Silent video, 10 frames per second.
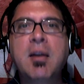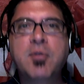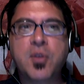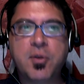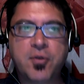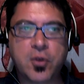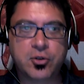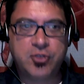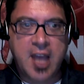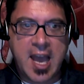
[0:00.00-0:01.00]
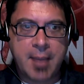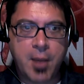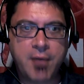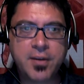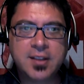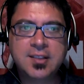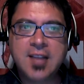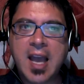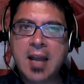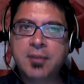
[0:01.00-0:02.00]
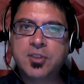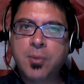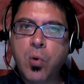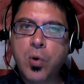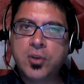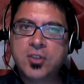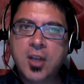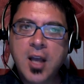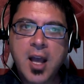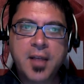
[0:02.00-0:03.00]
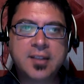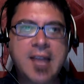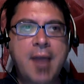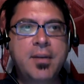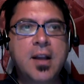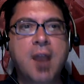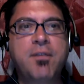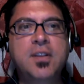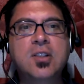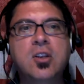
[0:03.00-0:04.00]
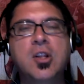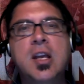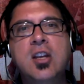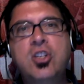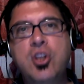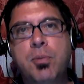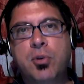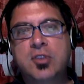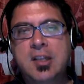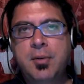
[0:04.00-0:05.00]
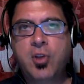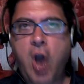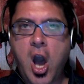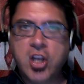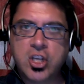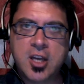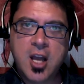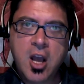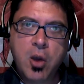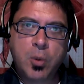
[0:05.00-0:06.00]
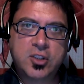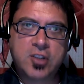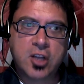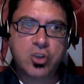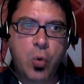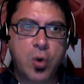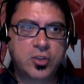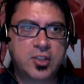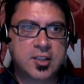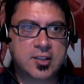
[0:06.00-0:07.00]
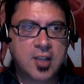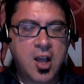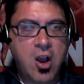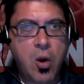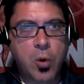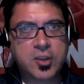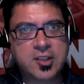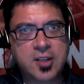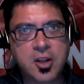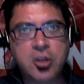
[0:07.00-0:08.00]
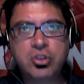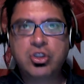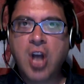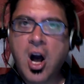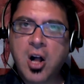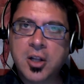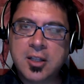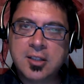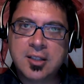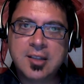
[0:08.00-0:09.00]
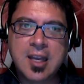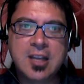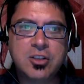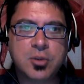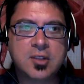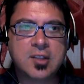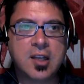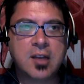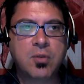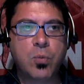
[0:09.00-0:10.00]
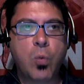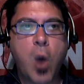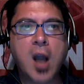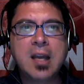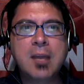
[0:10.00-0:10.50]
for the first time. Often a sign of some horse that's having a physical issue. Proceed with caution with such horses. Horses that look dull and disinterested, walking